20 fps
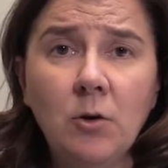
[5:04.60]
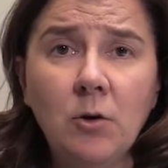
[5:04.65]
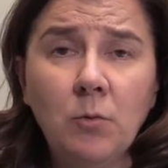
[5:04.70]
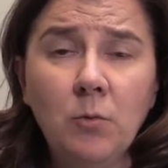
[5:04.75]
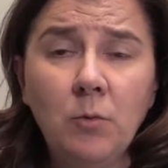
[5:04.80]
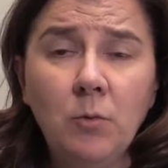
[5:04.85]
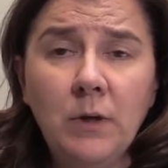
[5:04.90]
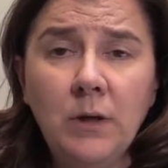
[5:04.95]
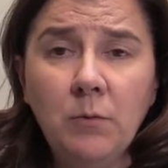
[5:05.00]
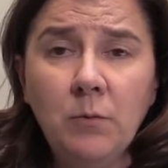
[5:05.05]

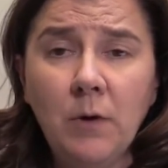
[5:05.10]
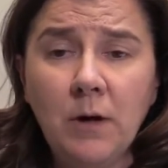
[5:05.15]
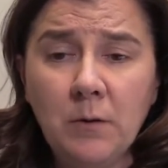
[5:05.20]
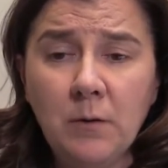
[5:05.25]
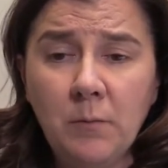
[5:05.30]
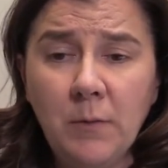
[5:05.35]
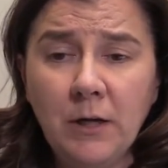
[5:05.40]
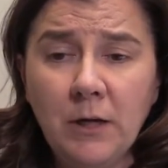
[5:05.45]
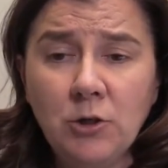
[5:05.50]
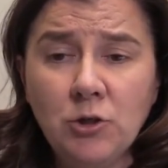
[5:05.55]
We want
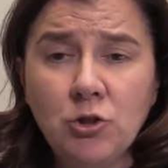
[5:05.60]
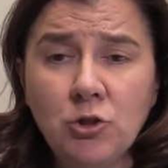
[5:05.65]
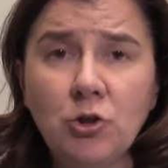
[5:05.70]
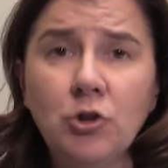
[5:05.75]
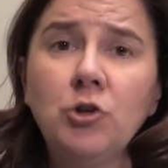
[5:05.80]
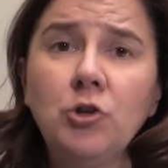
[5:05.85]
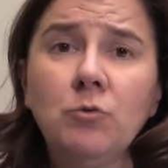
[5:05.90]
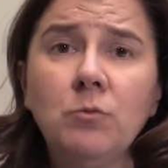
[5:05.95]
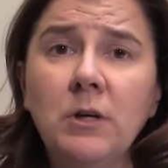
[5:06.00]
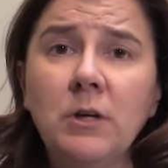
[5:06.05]
to make sure
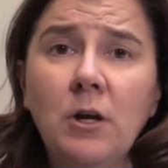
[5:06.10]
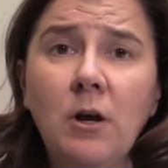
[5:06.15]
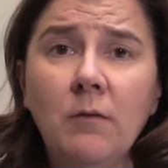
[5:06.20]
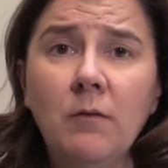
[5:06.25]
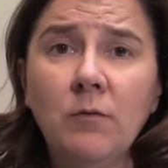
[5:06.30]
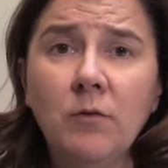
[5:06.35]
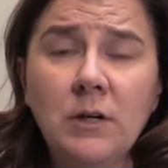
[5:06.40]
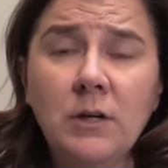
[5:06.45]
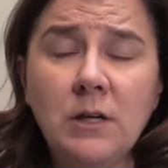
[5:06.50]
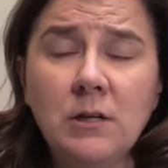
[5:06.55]
your
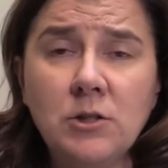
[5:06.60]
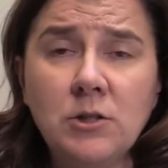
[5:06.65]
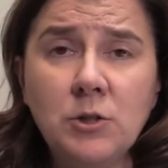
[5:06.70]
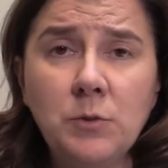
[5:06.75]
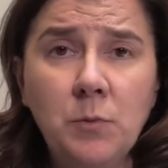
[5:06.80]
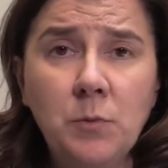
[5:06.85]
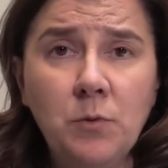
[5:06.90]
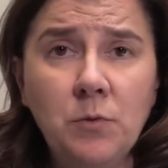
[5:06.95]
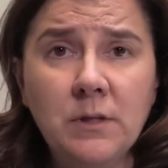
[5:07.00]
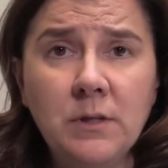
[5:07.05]
recovery is
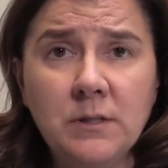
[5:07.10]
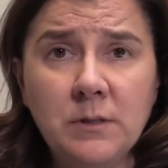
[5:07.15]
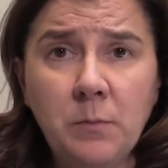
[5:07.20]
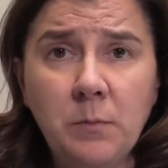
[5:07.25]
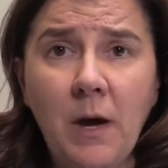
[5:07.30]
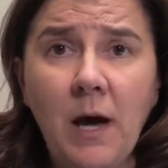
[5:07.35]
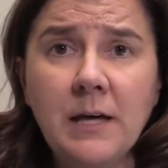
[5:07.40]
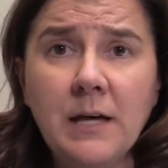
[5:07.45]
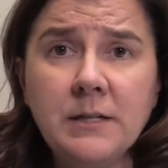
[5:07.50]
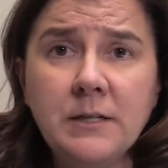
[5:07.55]
smooth as
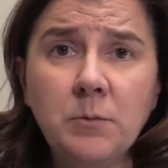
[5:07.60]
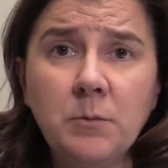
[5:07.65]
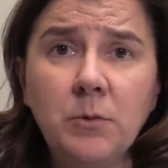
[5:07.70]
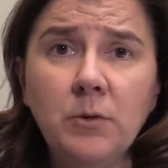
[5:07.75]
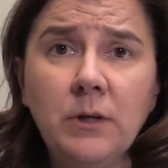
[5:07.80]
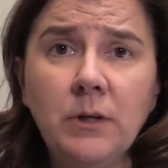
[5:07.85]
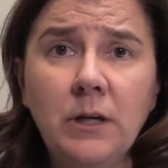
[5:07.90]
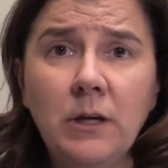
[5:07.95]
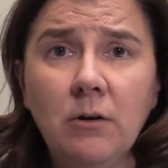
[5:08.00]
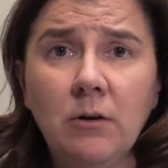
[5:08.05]

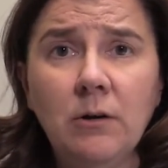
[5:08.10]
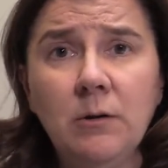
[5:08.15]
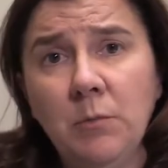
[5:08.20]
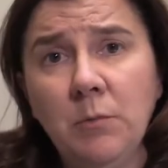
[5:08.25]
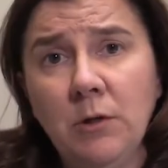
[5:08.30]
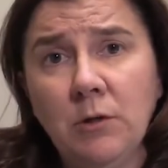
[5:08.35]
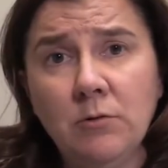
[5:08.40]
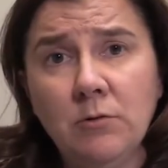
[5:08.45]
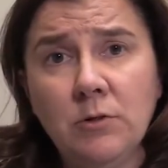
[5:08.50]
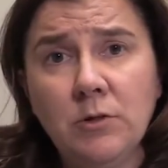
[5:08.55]
possible here at
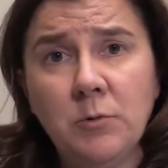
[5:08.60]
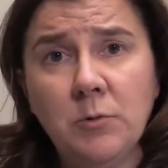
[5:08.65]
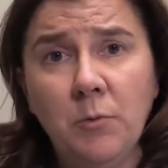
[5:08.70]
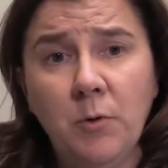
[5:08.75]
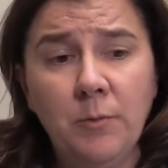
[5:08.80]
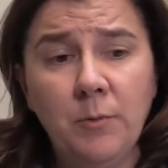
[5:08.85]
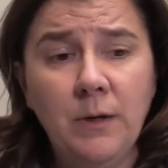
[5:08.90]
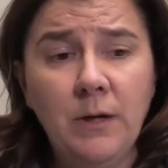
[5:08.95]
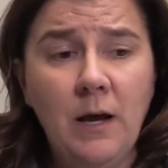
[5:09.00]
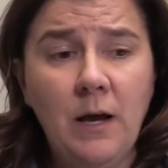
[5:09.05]
Millard Suburban